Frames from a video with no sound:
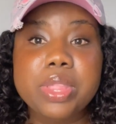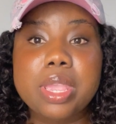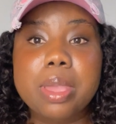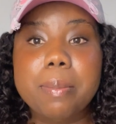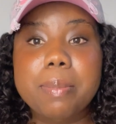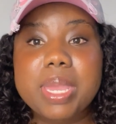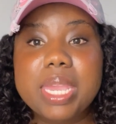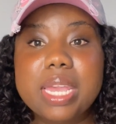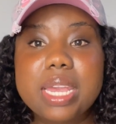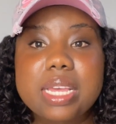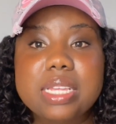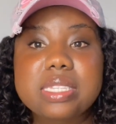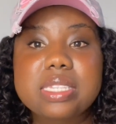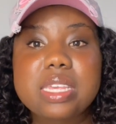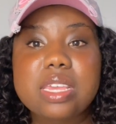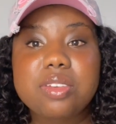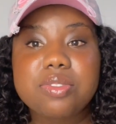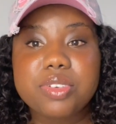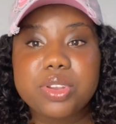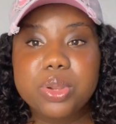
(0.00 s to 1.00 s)
Because
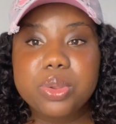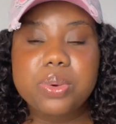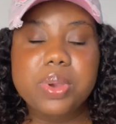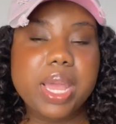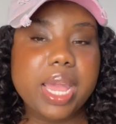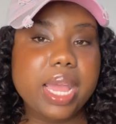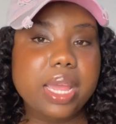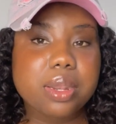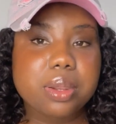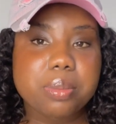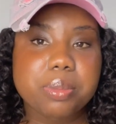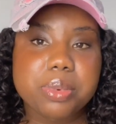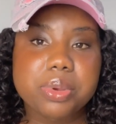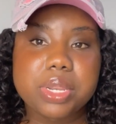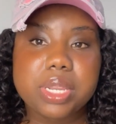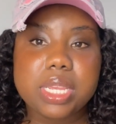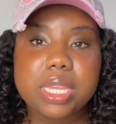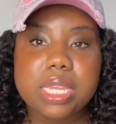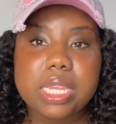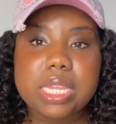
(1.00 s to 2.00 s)
even though I had the
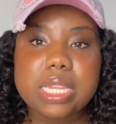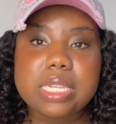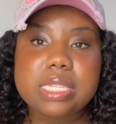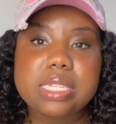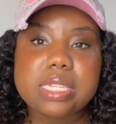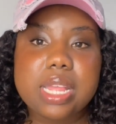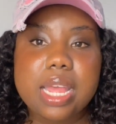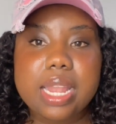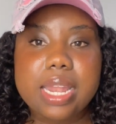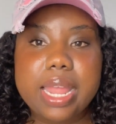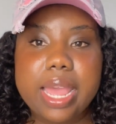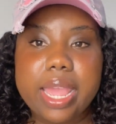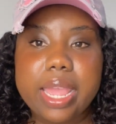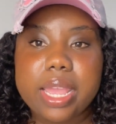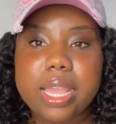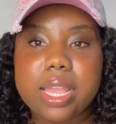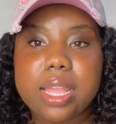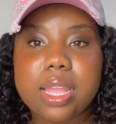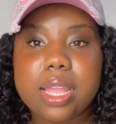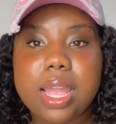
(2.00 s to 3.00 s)
money, it's not
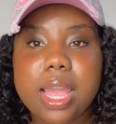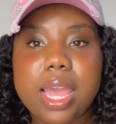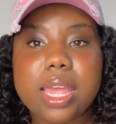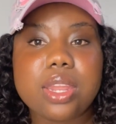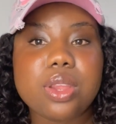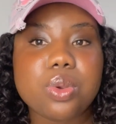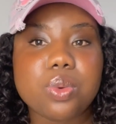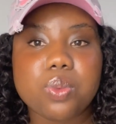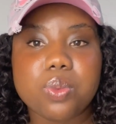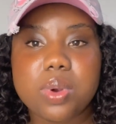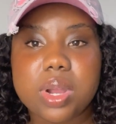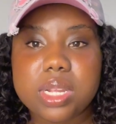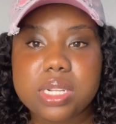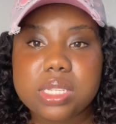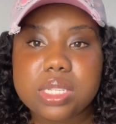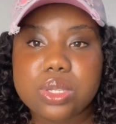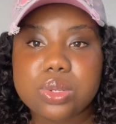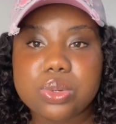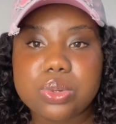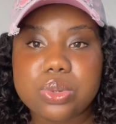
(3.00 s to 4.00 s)
like I didn't
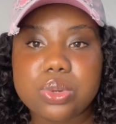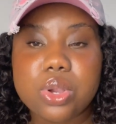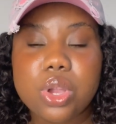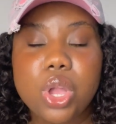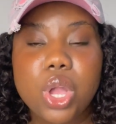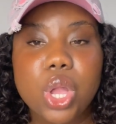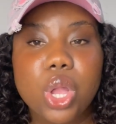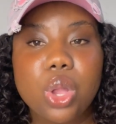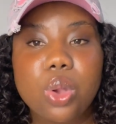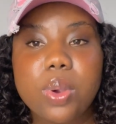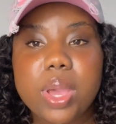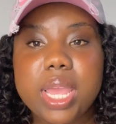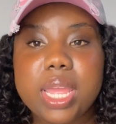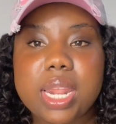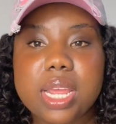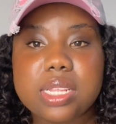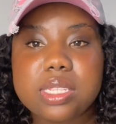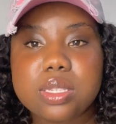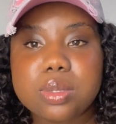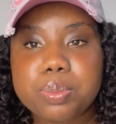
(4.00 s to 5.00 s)
want to go ahead
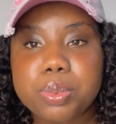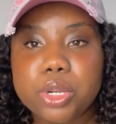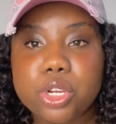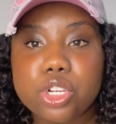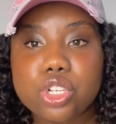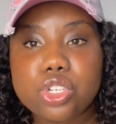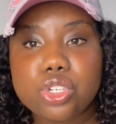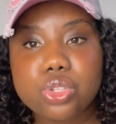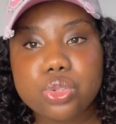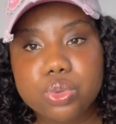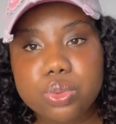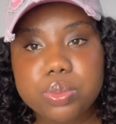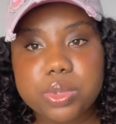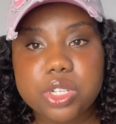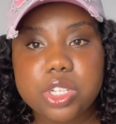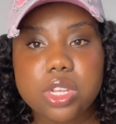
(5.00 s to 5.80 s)
and splurge too much